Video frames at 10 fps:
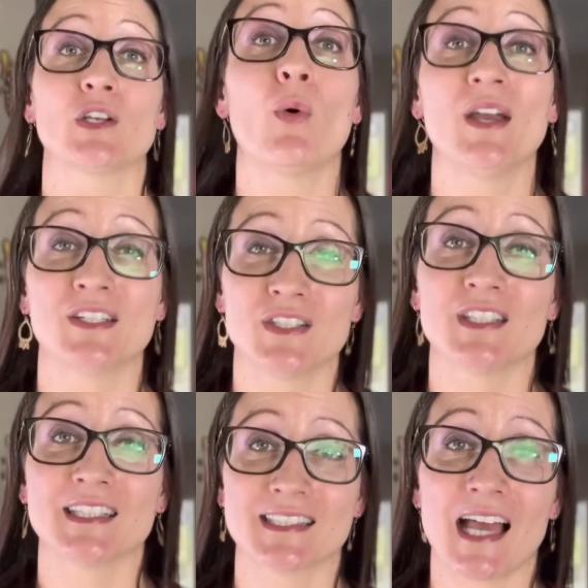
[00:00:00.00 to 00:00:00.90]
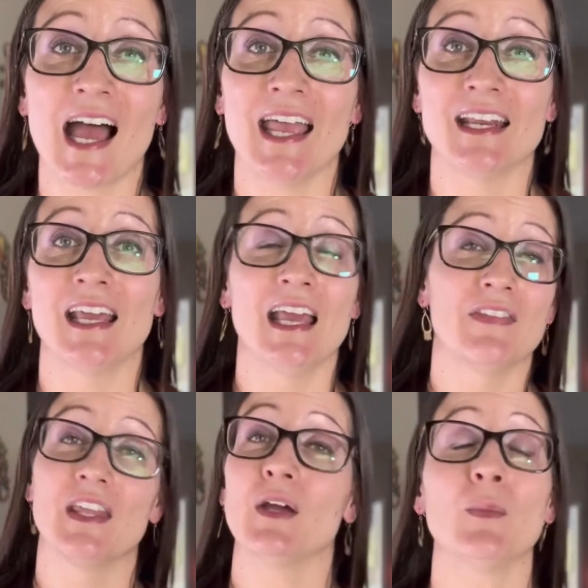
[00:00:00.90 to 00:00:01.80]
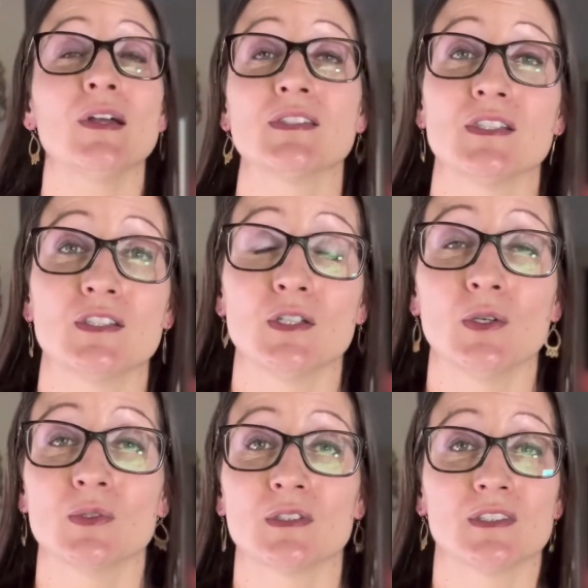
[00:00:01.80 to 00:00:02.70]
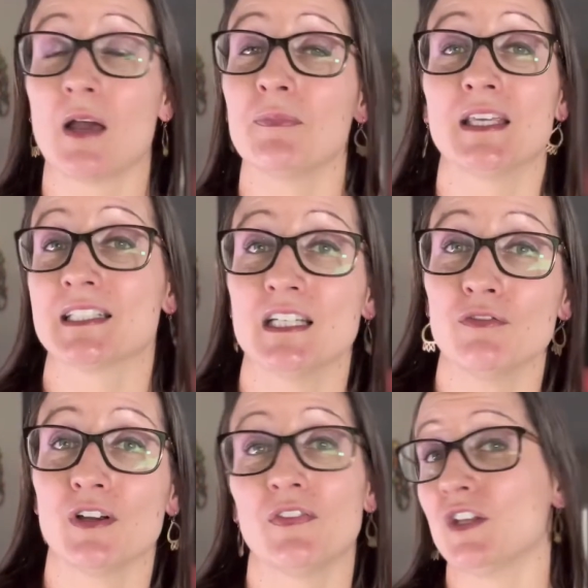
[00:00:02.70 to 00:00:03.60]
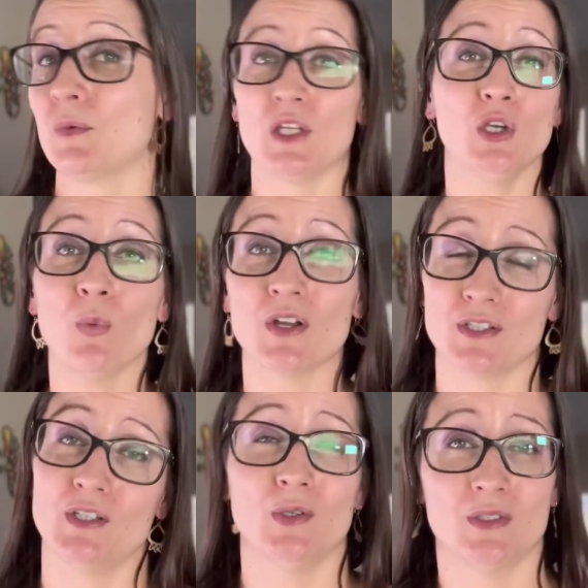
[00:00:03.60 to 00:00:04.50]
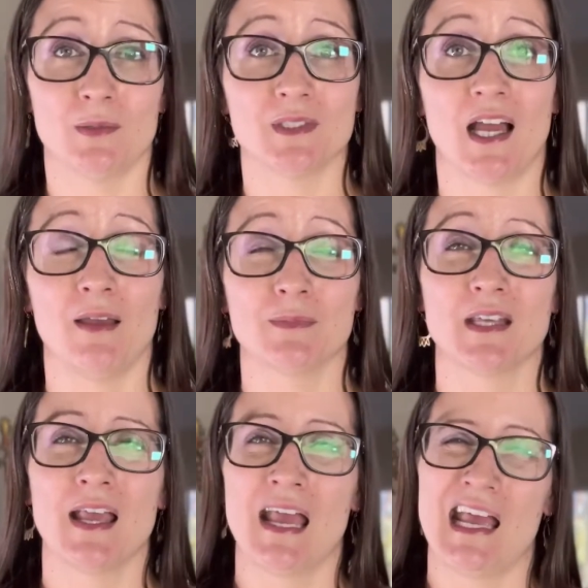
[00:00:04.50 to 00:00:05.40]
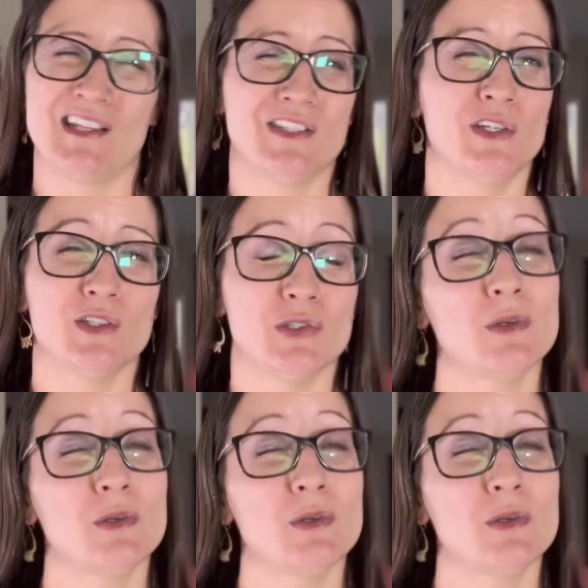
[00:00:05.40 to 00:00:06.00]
going to decide that it wants to do something different than what you want to do sometimes. And so you do